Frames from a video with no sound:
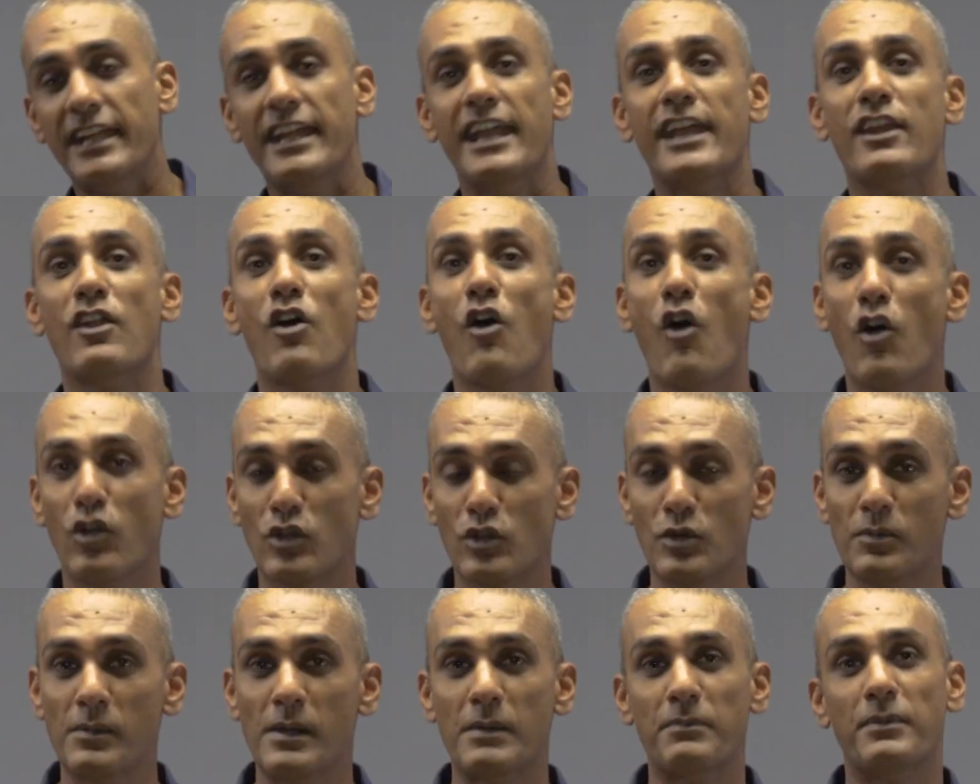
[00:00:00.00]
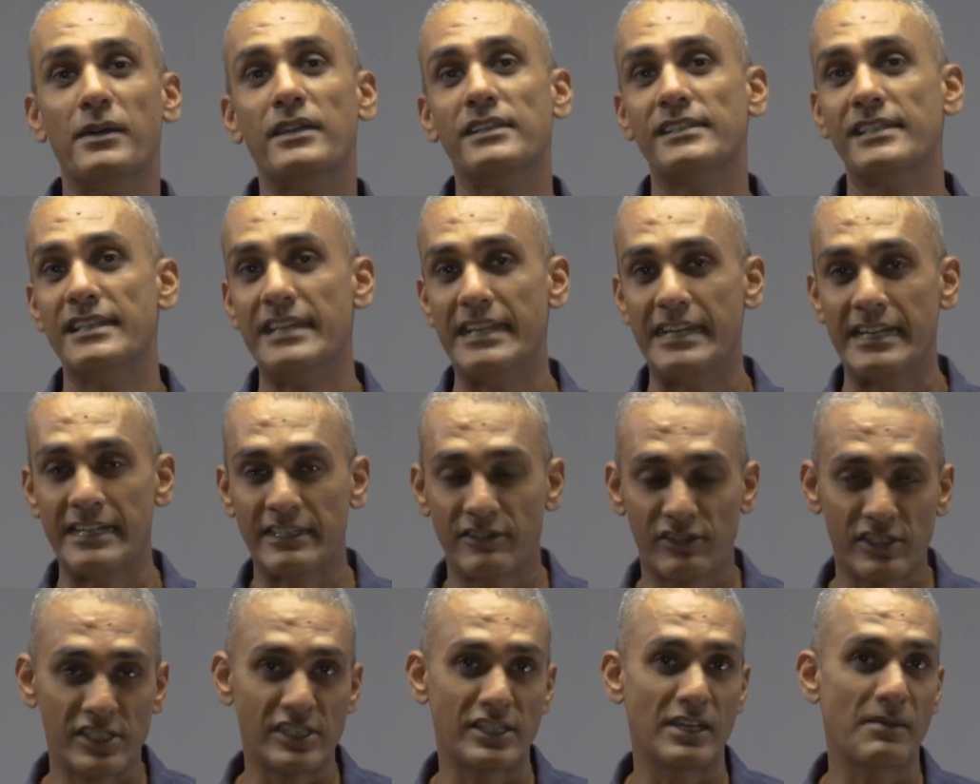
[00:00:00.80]
an auto-blipper is an
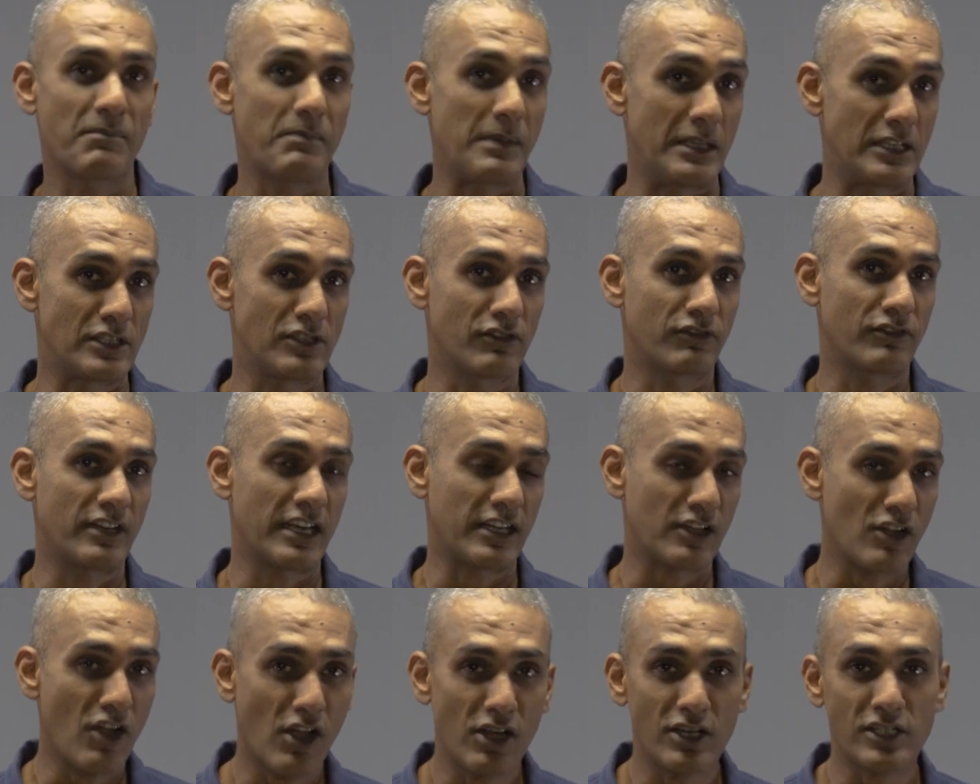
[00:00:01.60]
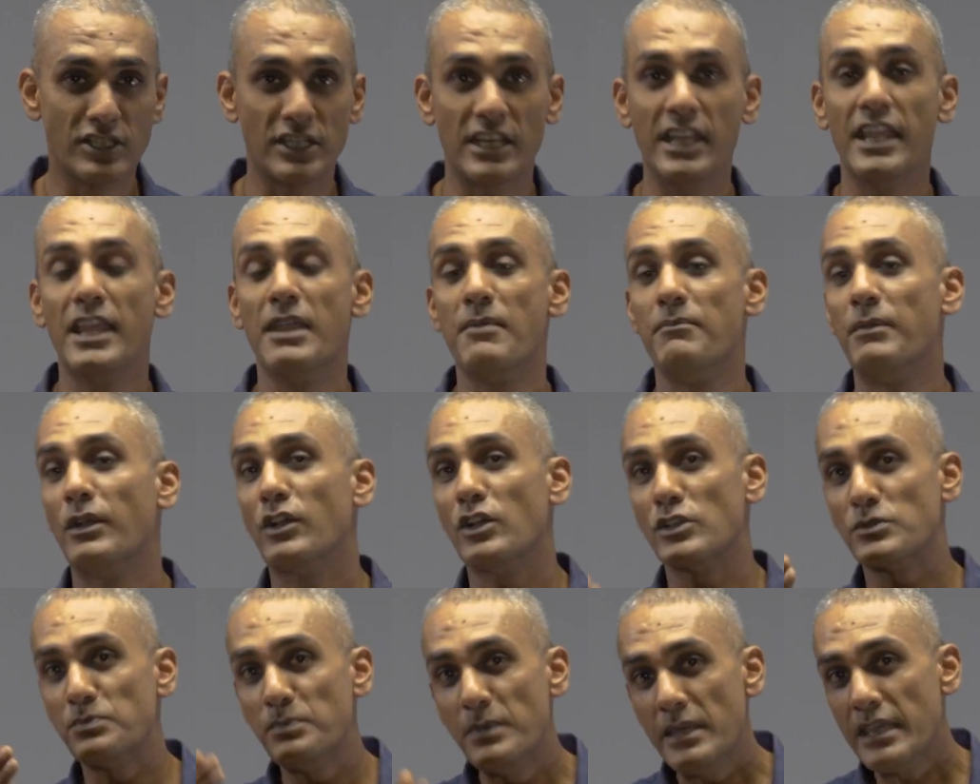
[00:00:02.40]
interesting piece of technology
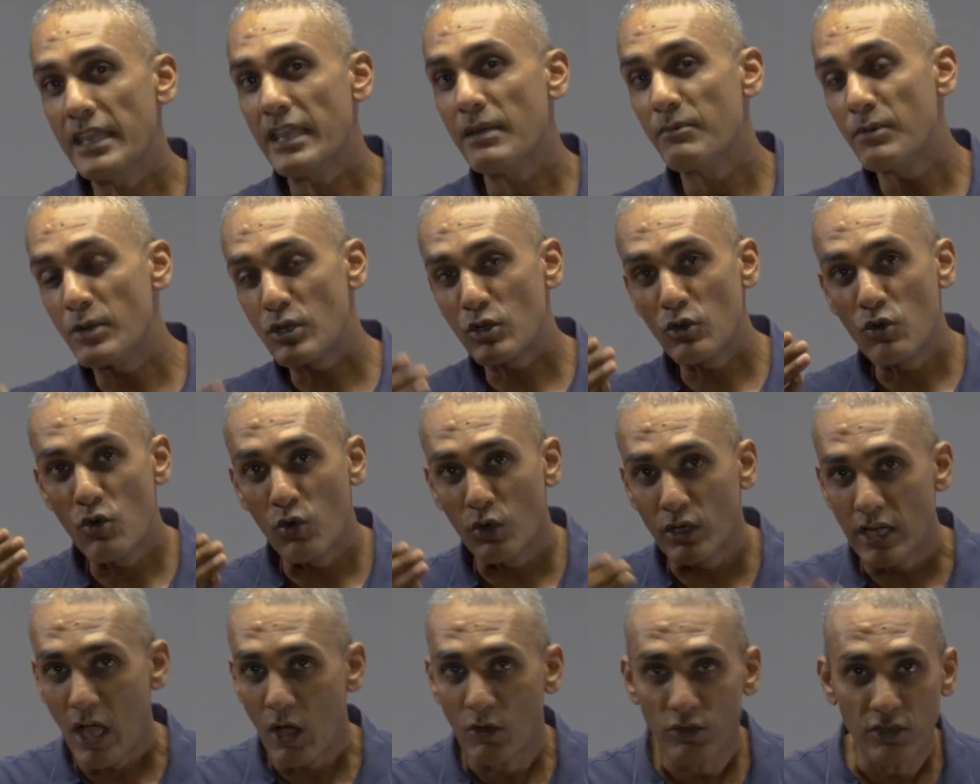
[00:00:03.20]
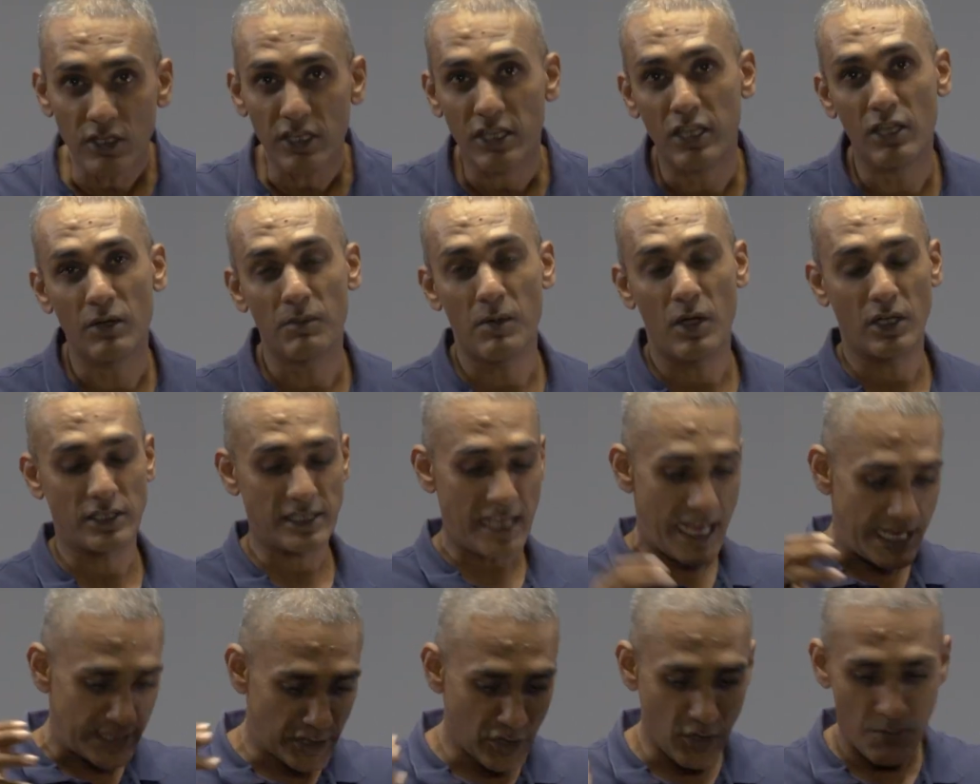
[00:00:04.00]
because being able to go down the gearbox
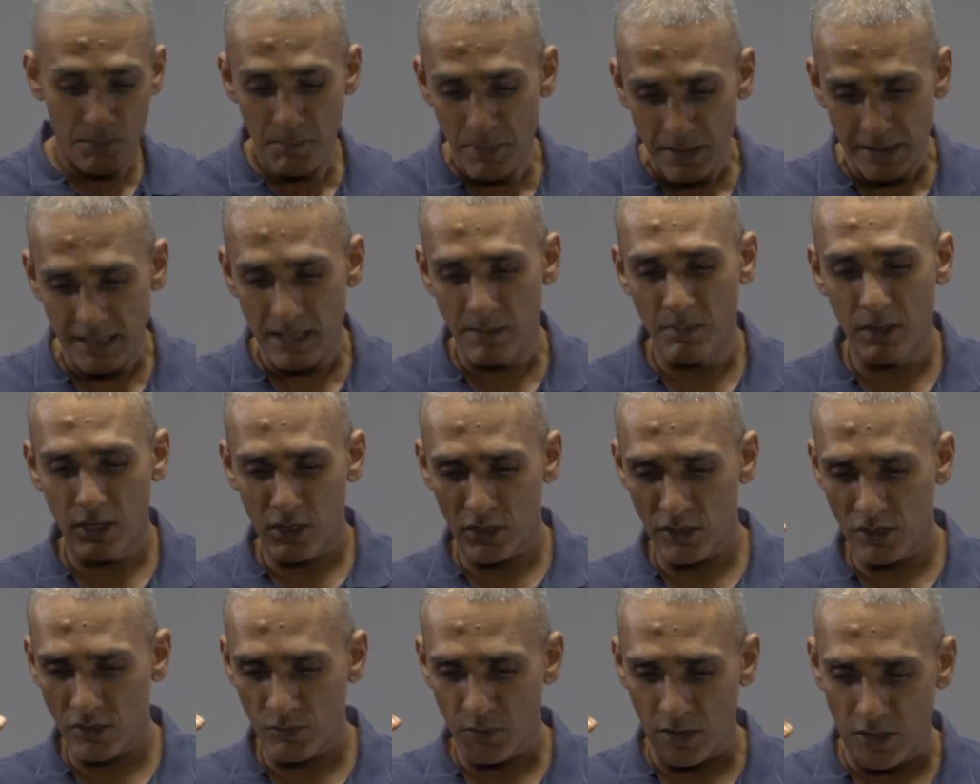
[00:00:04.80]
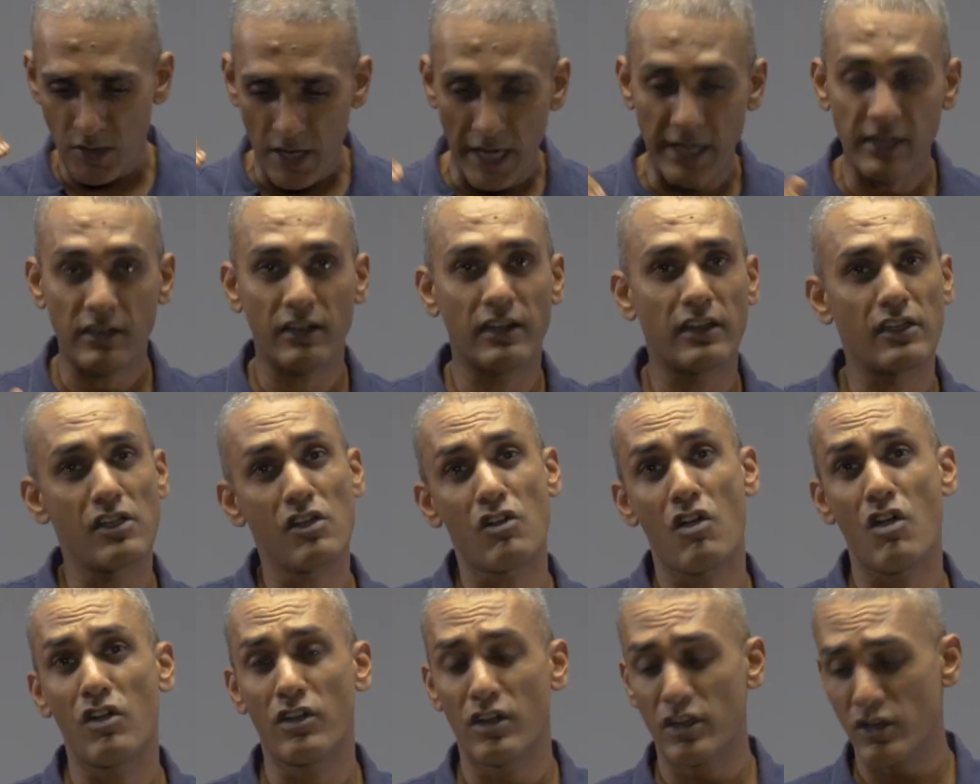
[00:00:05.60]
as you're busy, because when you're entering a
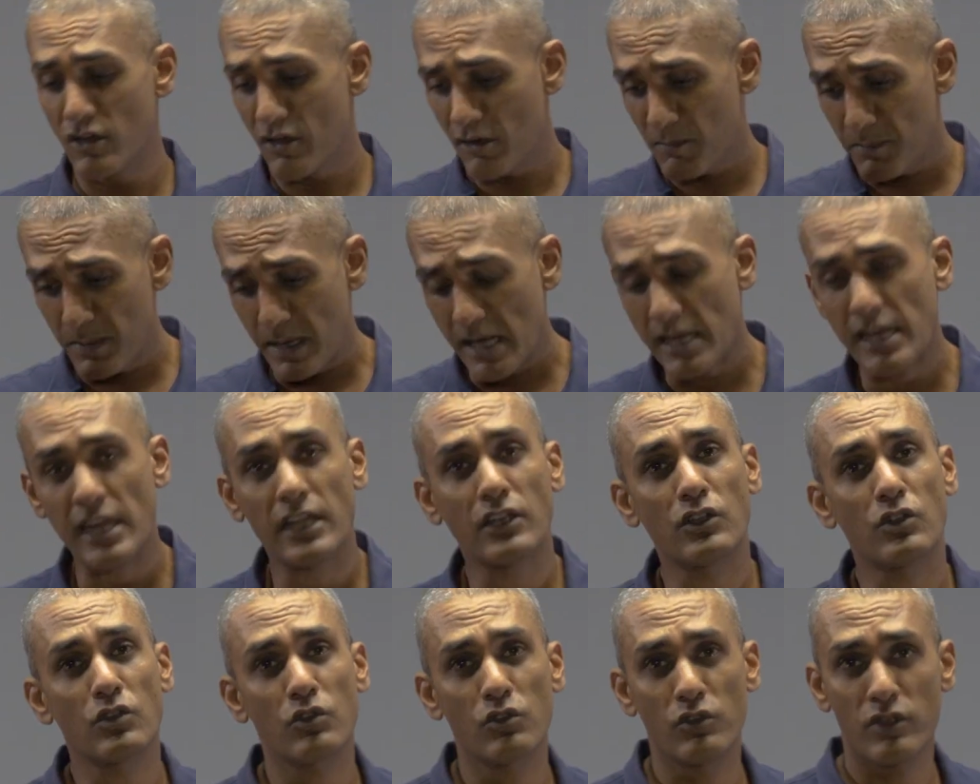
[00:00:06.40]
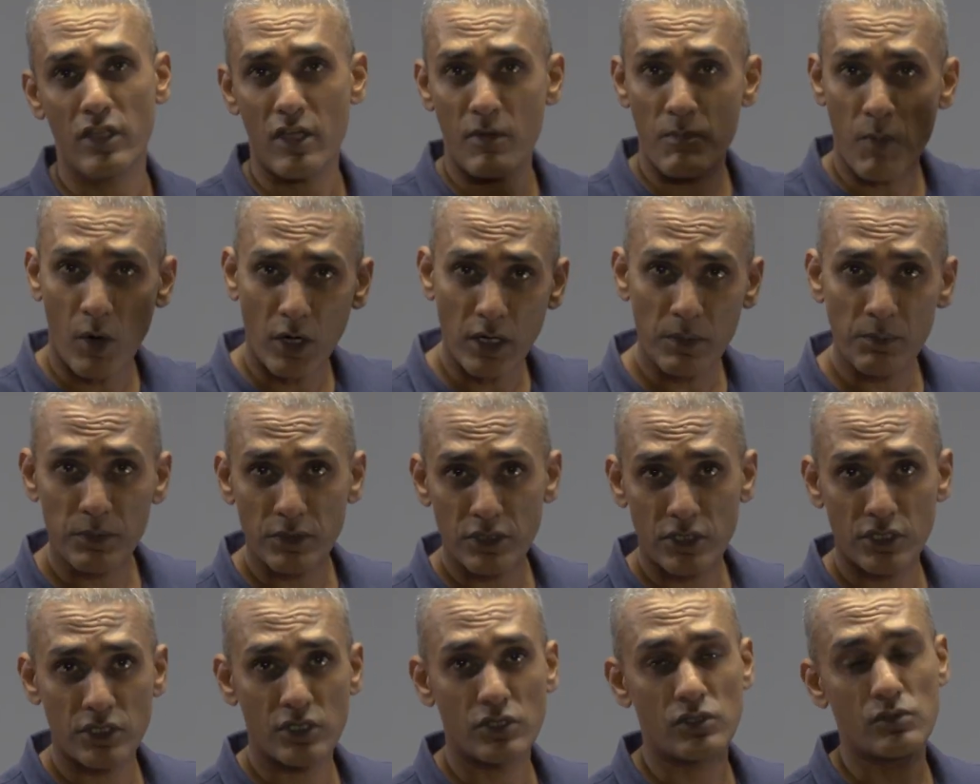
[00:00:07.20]
corner, you have braking to do, you have body
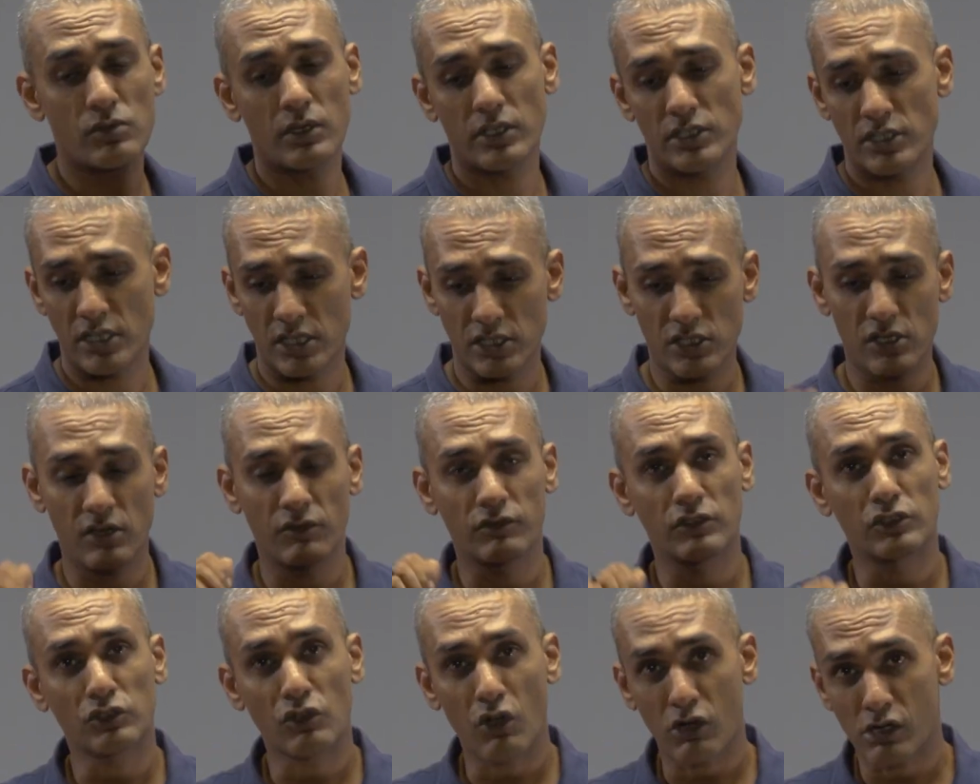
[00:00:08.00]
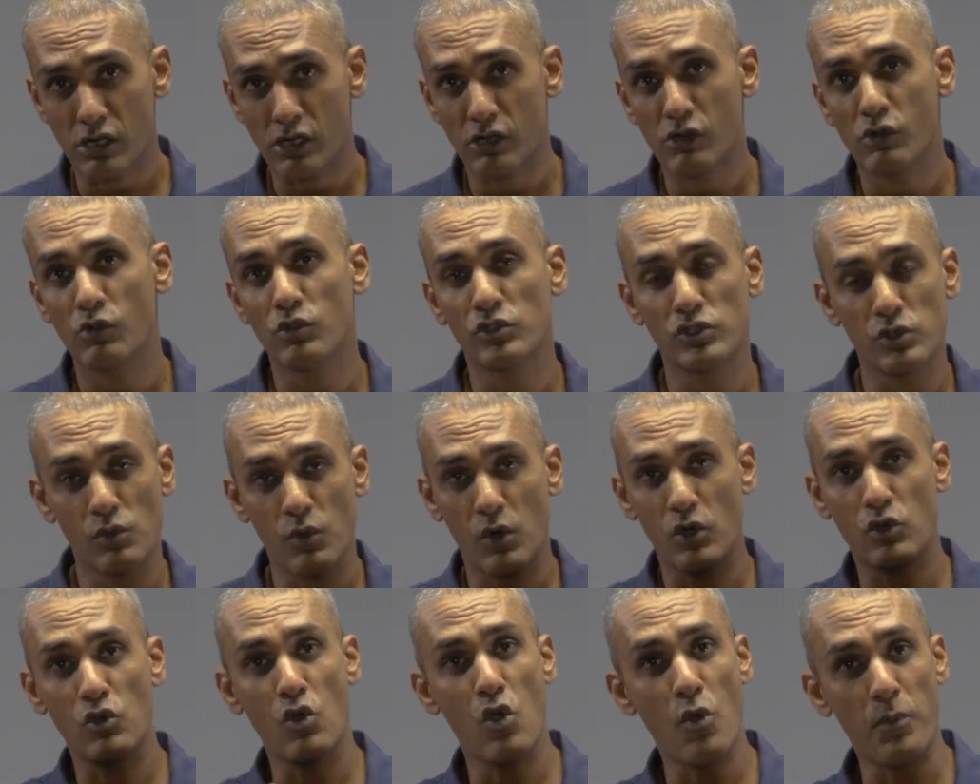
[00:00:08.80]
positions to adjust, you have the throttle closed, you
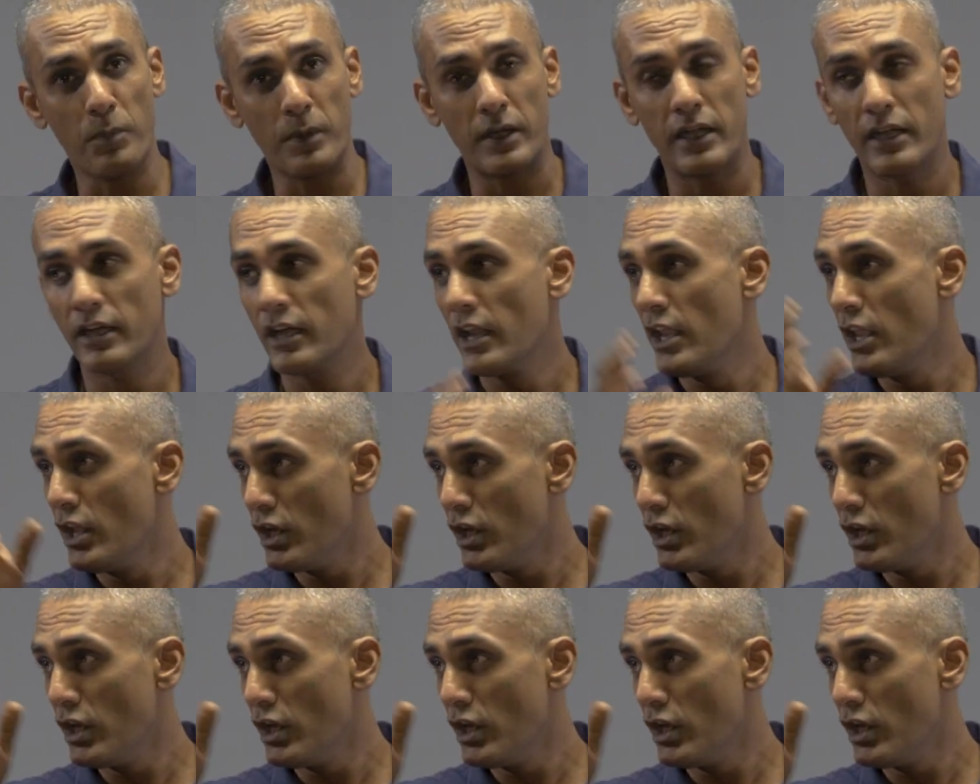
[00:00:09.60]
want to open it,